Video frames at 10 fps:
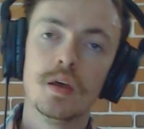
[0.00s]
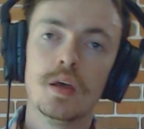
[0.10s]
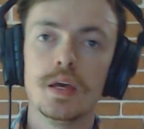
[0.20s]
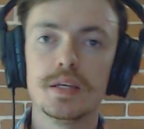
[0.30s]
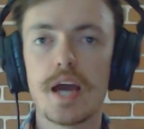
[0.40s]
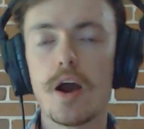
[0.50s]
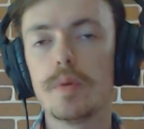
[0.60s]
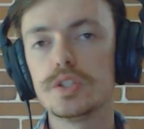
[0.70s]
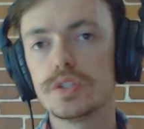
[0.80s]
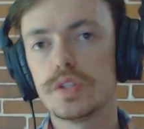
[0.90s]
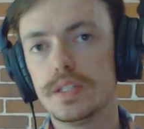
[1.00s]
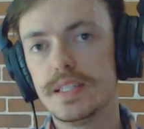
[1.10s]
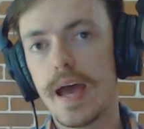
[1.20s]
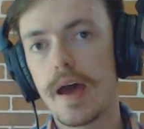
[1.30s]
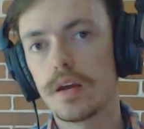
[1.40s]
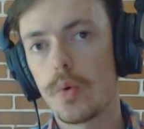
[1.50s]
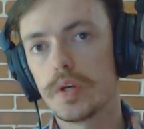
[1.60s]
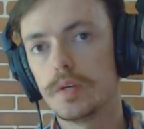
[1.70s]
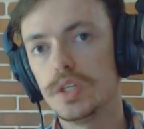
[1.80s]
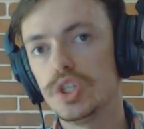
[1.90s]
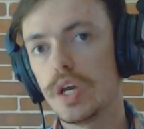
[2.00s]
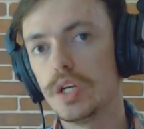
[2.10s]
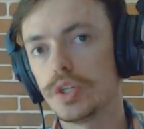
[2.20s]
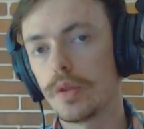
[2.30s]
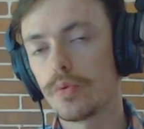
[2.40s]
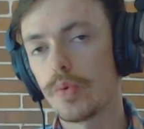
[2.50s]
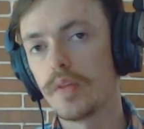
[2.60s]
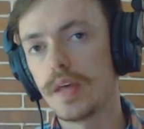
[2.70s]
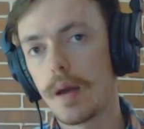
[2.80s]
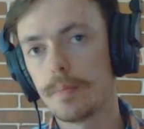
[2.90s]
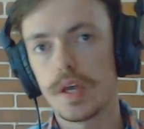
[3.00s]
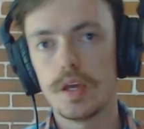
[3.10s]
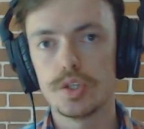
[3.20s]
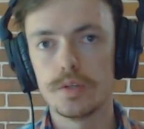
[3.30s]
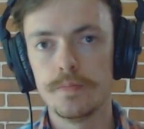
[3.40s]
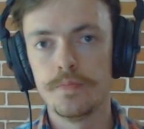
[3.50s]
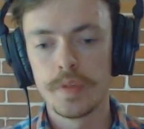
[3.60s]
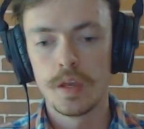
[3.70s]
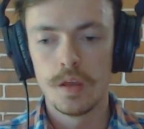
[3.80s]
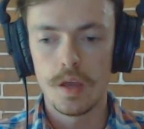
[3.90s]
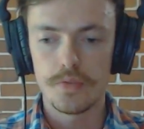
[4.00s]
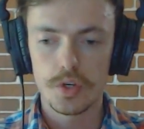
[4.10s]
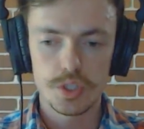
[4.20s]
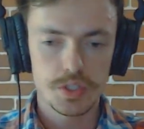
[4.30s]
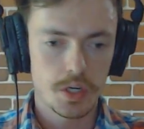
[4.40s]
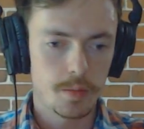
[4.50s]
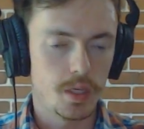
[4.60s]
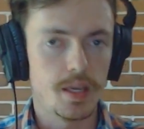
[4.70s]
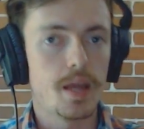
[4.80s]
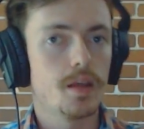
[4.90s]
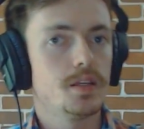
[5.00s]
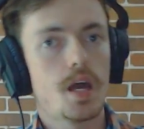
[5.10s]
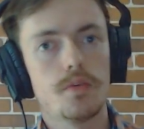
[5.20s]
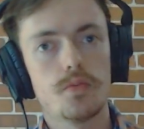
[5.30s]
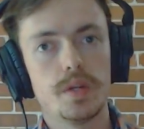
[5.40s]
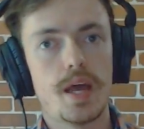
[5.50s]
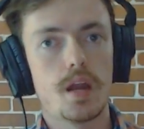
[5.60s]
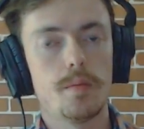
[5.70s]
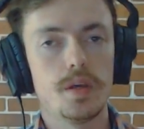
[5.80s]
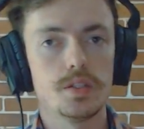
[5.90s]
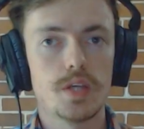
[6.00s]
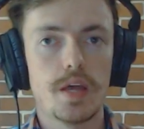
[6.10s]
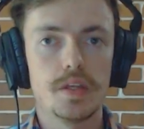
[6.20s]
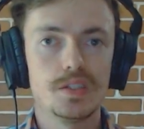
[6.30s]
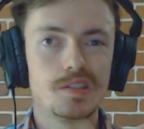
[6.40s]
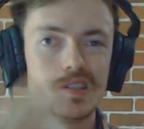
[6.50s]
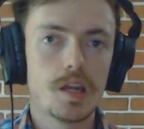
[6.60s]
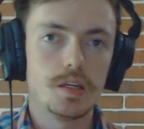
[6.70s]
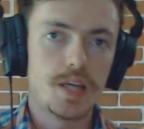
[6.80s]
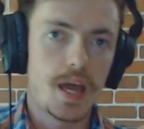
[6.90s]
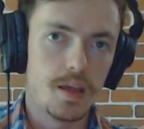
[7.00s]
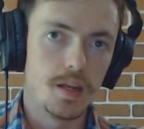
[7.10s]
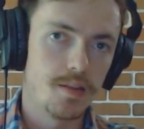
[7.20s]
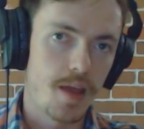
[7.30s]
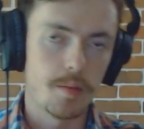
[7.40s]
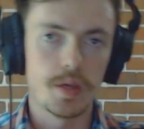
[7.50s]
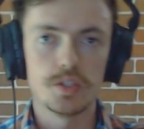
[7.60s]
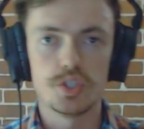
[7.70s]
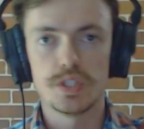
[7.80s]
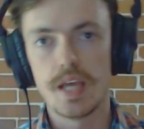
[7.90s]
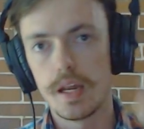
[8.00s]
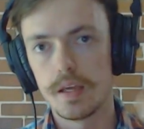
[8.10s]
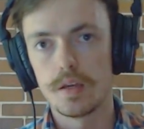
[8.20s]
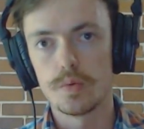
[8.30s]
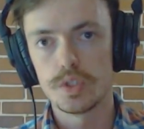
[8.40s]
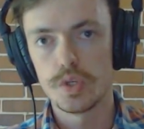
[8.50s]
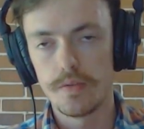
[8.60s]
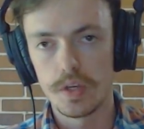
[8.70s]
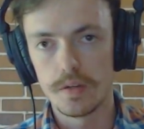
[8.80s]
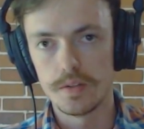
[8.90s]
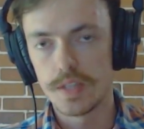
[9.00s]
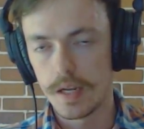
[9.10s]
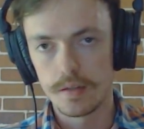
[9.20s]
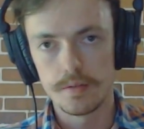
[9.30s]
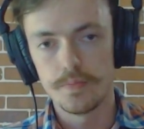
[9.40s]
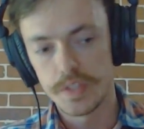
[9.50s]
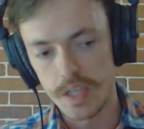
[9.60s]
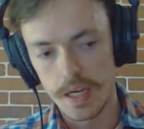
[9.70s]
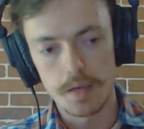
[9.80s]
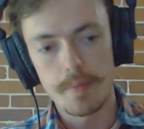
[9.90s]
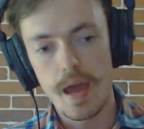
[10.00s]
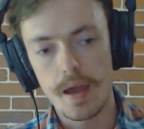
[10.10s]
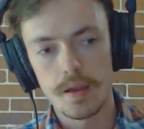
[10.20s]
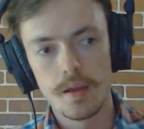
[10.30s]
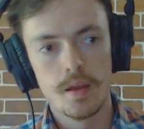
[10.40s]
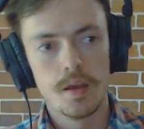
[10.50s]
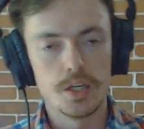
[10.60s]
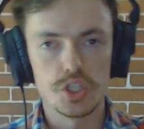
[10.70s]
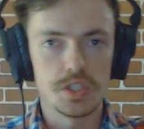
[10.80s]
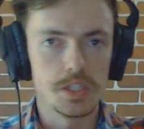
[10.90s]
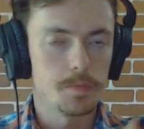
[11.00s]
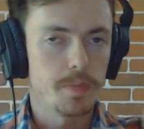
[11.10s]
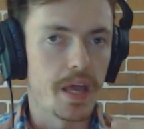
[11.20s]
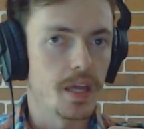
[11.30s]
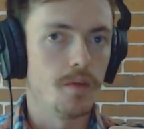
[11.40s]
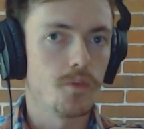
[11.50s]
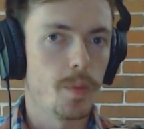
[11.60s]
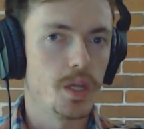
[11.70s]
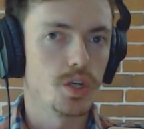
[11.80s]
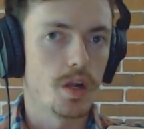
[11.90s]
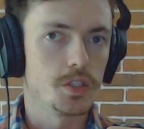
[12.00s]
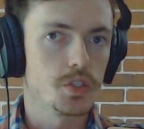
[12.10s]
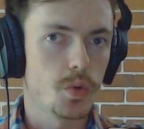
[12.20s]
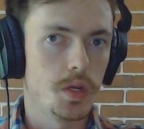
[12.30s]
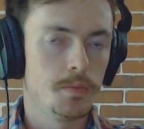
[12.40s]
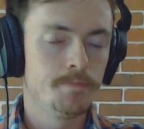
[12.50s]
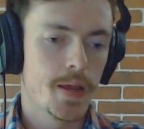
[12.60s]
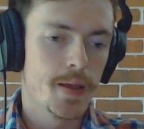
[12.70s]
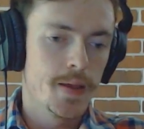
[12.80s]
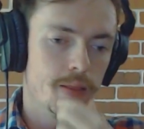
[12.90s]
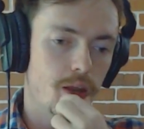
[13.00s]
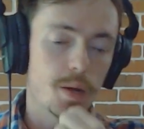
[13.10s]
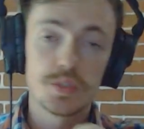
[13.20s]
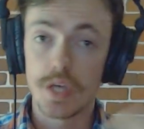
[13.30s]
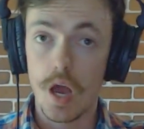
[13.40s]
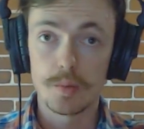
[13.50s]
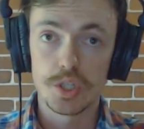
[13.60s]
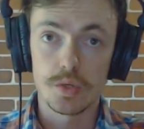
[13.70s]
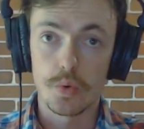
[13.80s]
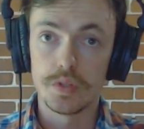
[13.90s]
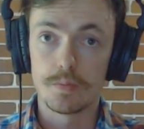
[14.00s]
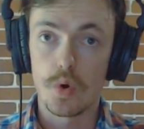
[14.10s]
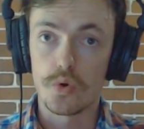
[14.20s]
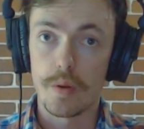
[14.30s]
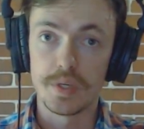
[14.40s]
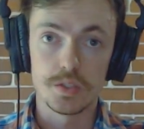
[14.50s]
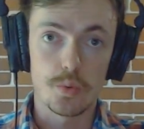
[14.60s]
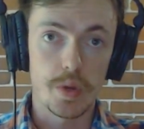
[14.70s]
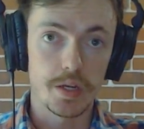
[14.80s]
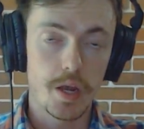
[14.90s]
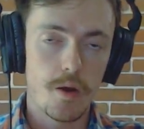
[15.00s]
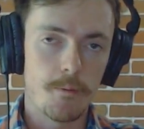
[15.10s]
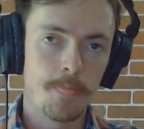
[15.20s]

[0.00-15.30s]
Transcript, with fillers: is how much is the data going to be changing throughout the application. If you're just gonna be getting data from a database and then setting data in a database, just getting and retrieving and setting, sending it back, and just displaying information on a screen, then I would say object oriented programming is the way to go.